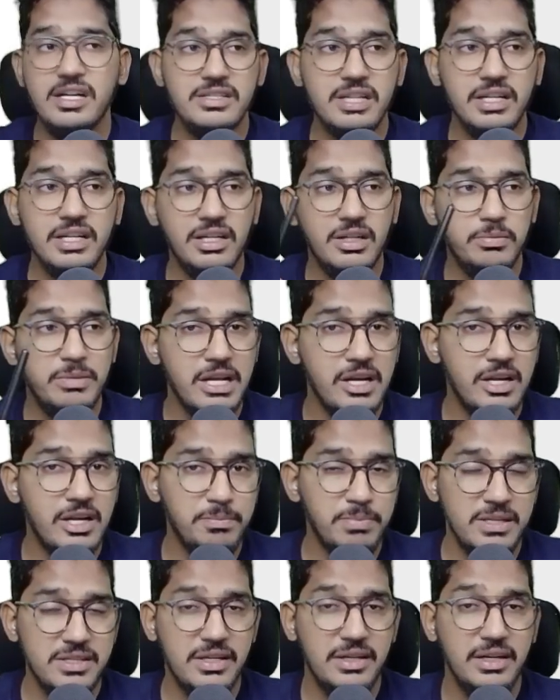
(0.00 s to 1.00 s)
doesn't mean
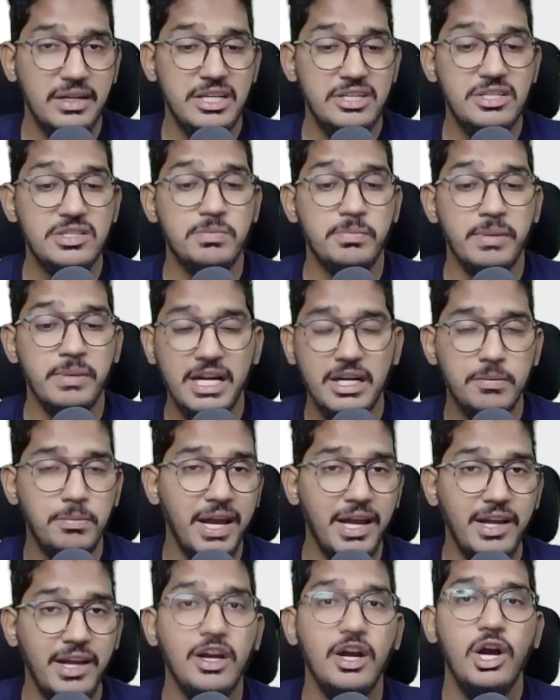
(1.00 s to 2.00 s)
representations made
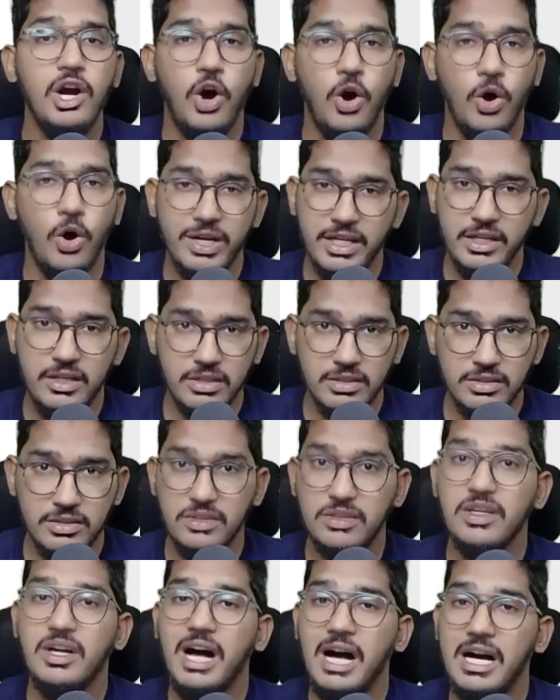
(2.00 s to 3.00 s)
by
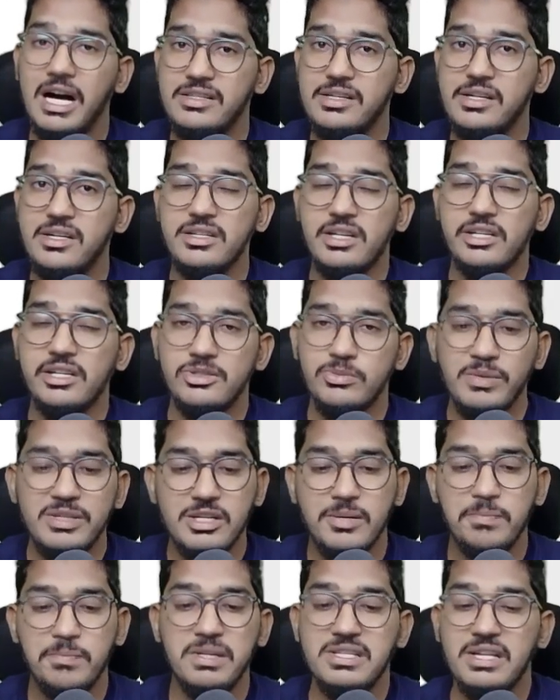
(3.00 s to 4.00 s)
auditor. Assertions
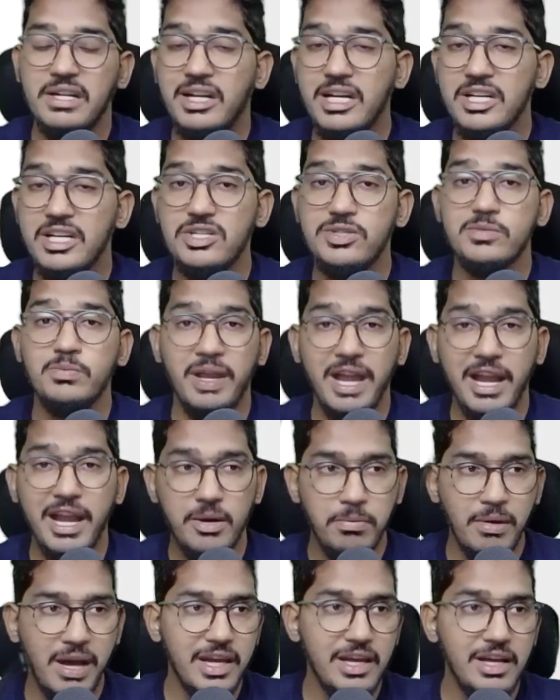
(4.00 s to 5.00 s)
means representations
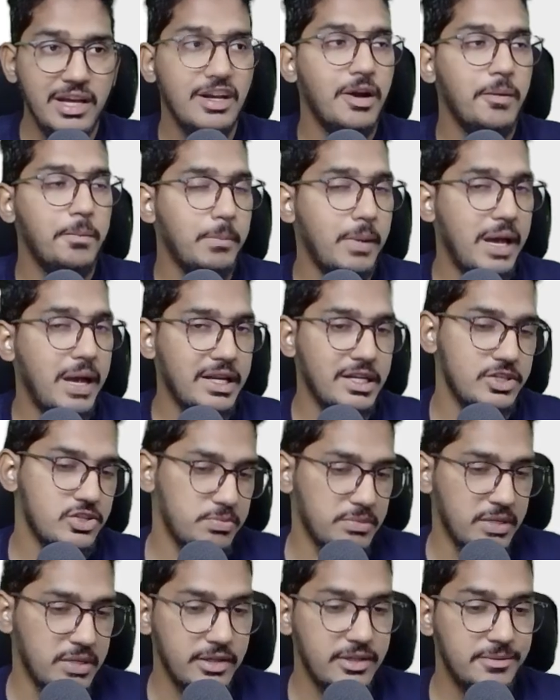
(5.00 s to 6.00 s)
made by
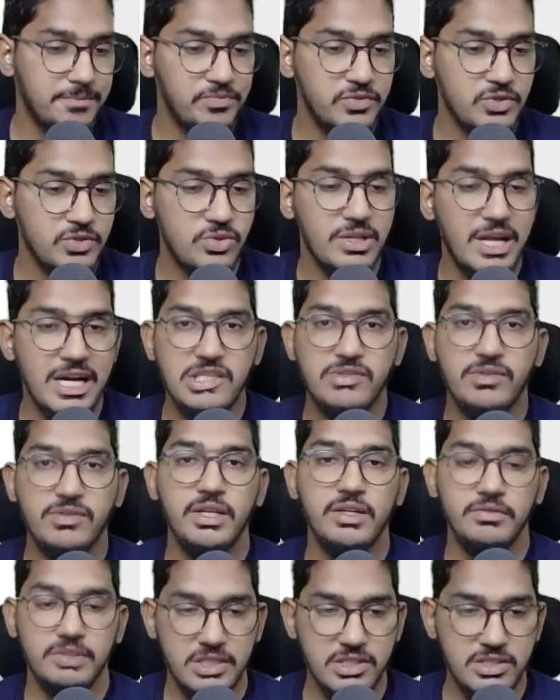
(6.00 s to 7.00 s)
management. So that's
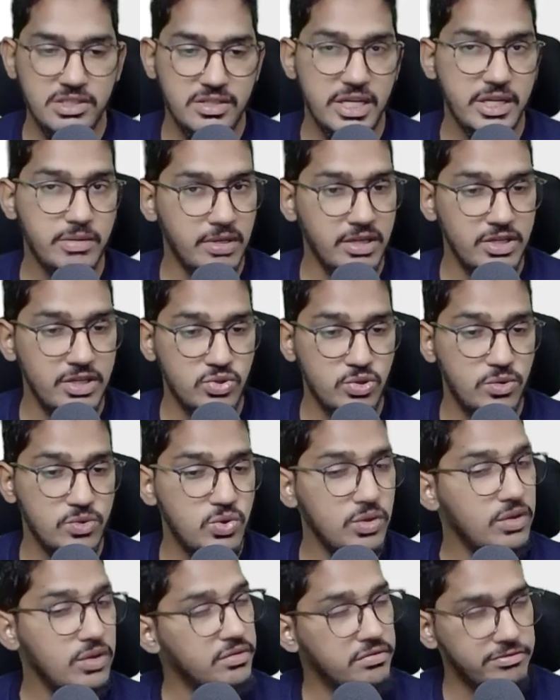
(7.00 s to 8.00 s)
why this statement is
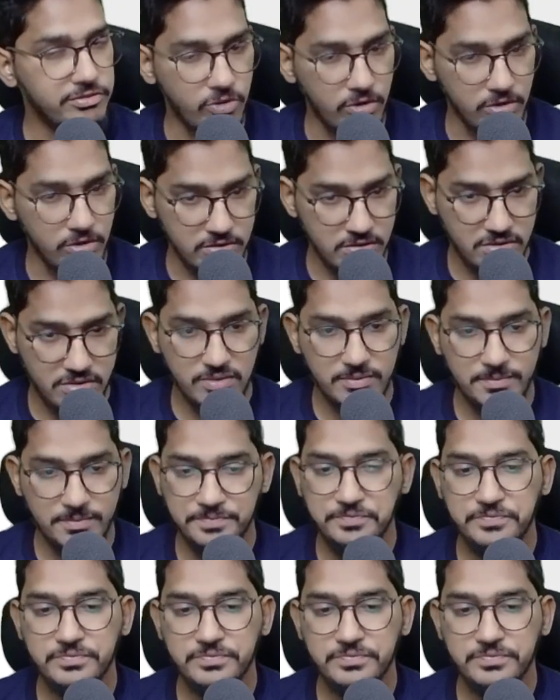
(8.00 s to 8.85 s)
also false.